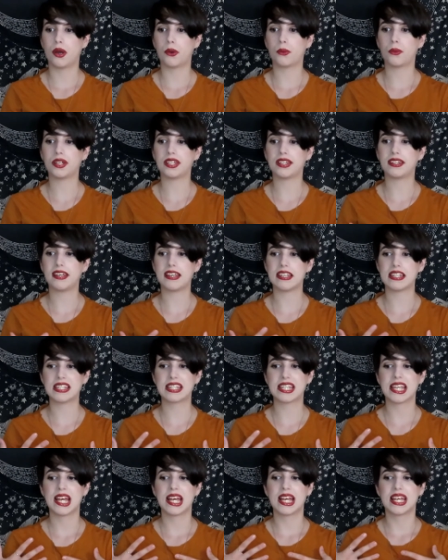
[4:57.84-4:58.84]
with this
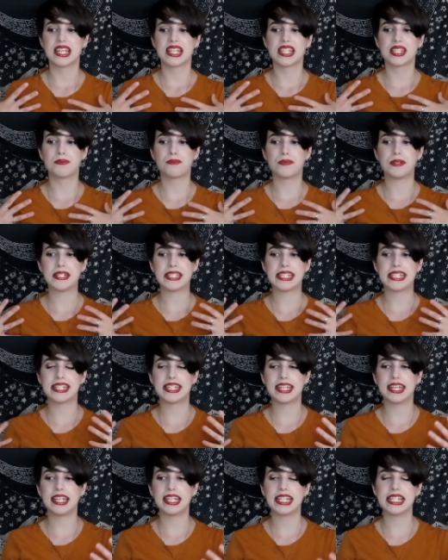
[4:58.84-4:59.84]

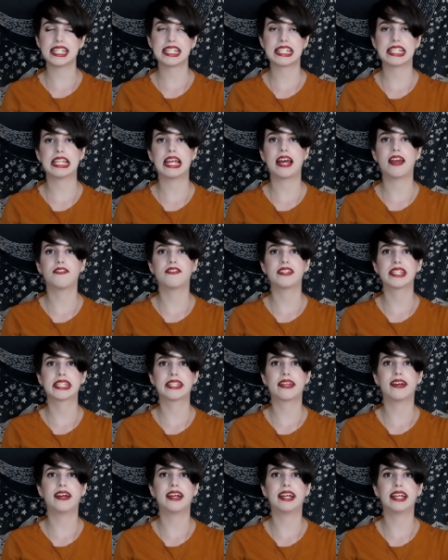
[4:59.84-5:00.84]
spontaneous
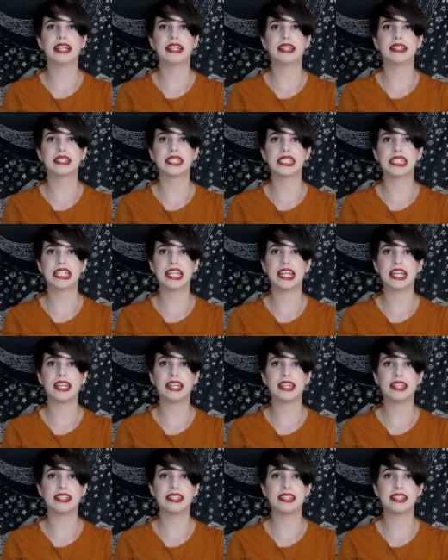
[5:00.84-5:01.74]
lifestyle they